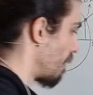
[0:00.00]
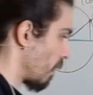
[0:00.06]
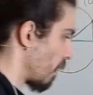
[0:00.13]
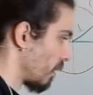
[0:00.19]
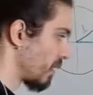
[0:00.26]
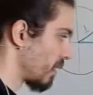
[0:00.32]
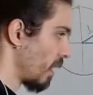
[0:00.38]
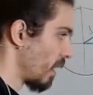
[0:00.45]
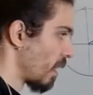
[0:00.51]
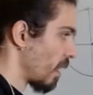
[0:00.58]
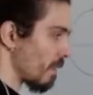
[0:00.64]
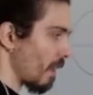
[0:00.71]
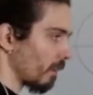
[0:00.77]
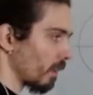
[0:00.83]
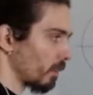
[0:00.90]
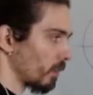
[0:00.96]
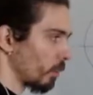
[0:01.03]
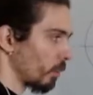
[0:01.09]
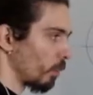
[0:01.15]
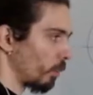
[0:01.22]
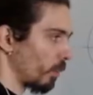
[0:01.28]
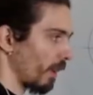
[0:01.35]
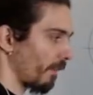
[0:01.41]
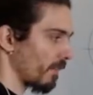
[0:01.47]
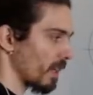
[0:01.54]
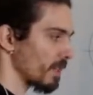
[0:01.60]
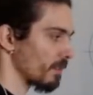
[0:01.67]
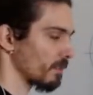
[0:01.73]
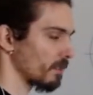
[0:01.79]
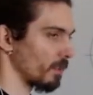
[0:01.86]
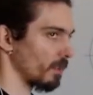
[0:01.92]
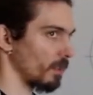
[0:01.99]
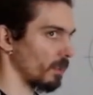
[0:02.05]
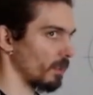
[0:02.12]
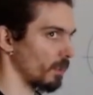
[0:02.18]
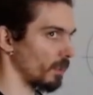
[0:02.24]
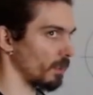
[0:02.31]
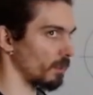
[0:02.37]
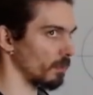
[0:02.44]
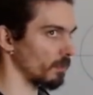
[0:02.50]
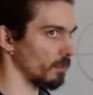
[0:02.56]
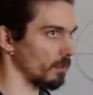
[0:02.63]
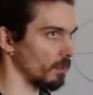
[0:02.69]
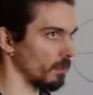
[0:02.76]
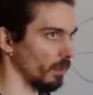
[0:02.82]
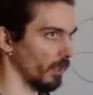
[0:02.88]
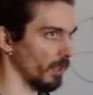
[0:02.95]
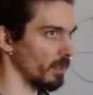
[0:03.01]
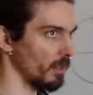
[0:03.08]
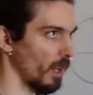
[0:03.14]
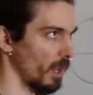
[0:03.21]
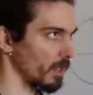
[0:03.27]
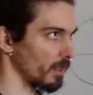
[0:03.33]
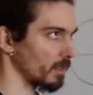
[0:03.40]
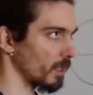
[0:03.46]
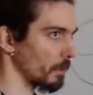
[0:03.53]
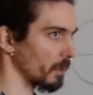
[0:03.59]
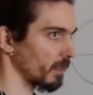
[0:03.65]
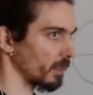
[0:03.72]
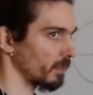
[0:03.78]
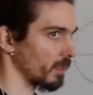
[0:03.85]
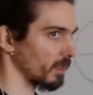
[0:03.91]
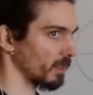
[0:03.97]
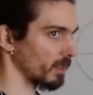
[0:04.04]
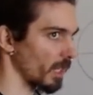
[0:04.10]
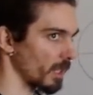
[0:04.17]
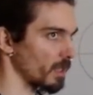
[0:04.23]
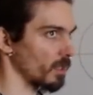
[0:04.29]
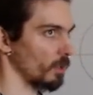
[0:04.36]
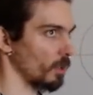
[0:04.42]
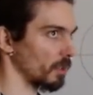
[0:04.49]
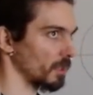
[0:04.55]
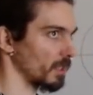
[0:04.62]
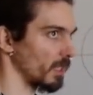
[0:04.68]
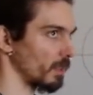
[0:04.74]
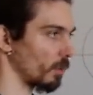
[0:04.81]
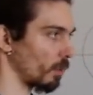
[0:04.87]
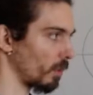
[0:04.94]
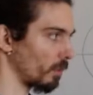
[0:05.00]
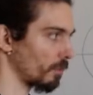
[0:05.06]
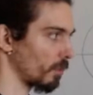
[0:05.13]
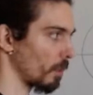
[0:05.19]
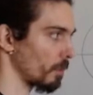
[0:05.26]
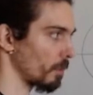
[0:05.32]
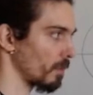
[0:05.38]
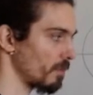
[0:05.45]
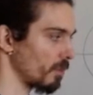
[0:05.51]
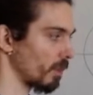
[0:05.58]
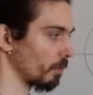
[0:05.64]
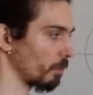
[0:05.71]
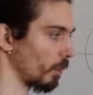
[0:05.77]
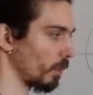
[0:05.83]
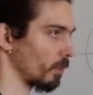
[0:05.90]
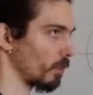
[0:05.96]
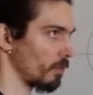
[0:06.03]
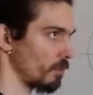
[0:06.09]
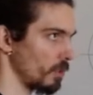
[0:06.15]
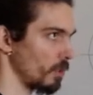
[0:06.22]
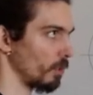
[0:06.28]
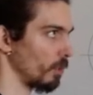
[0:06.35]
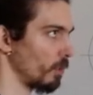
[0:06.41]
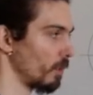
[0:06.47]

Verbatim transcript: you see. Now that you relate, uh, re are interpreting the sine and cosine of from the different point of view.